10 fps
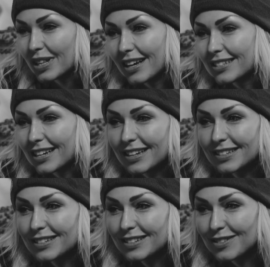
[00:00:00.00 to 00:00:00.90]
clutch I
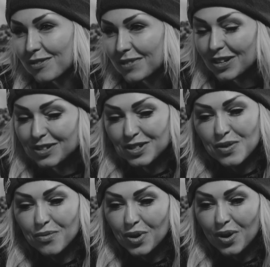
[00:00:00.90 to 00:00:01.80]
normally don't
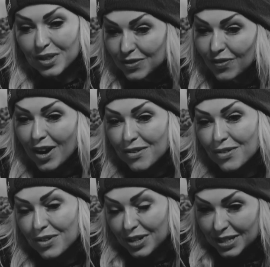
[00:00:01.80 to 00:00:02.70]
do. And we're on this fire
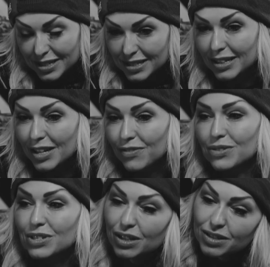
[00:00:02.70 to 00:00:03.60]
road, and it's this cliff.
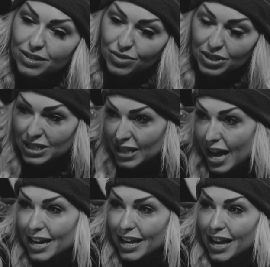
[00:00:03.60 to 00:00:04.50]
So it's like, let's do a
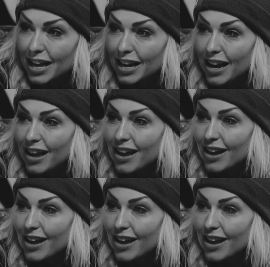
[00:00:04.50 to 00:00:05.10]
slide in,